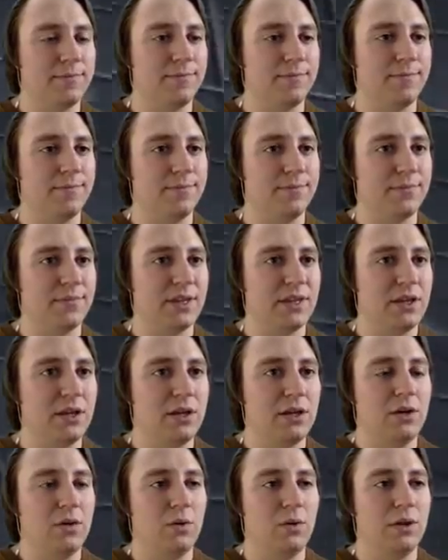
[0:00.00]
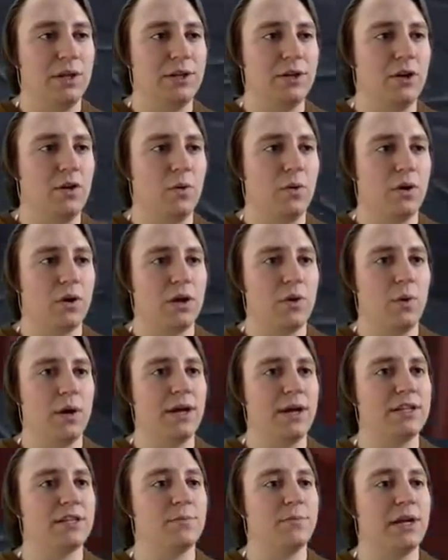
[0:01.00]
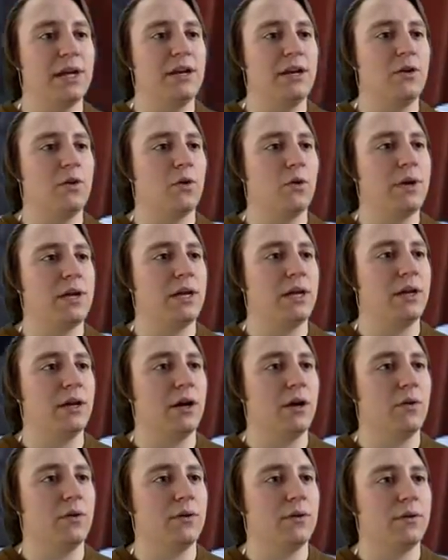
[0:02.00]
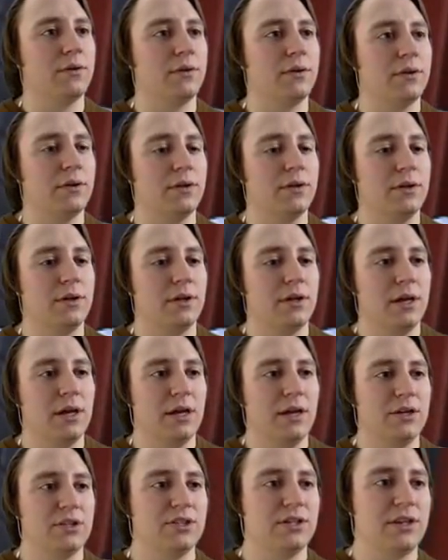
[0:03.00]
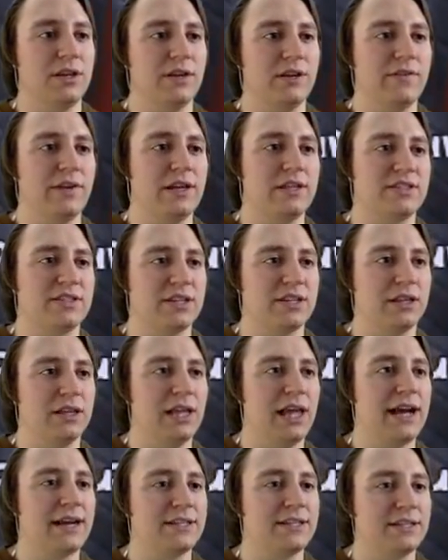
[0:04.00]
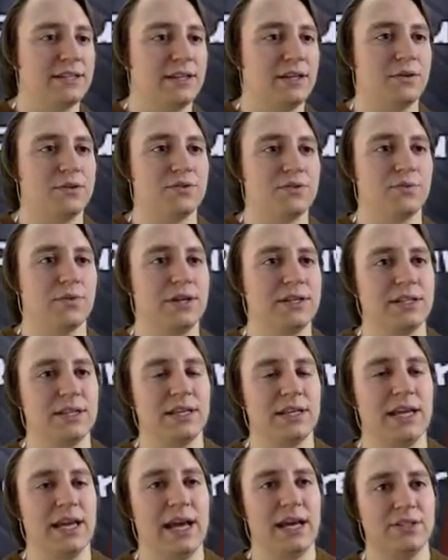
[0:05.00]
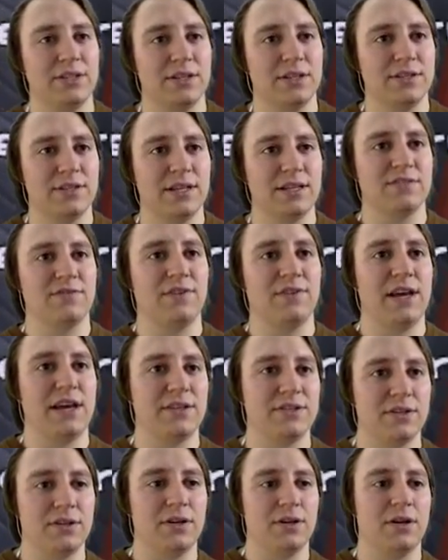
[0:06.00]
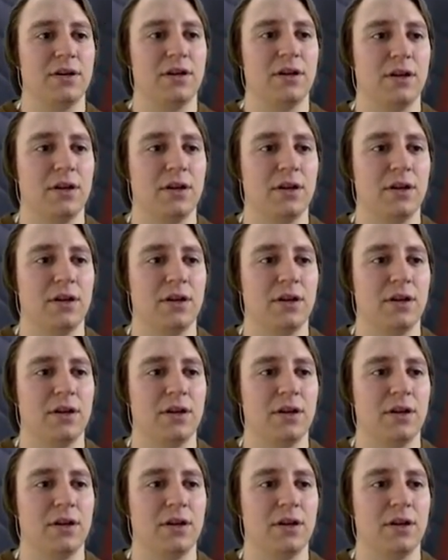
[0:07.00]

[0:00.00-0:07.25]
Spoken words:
Well, I don't know where he went, but I know where we can go. Actually, I think if I hit select, it goes right to the gadgets. That's faster.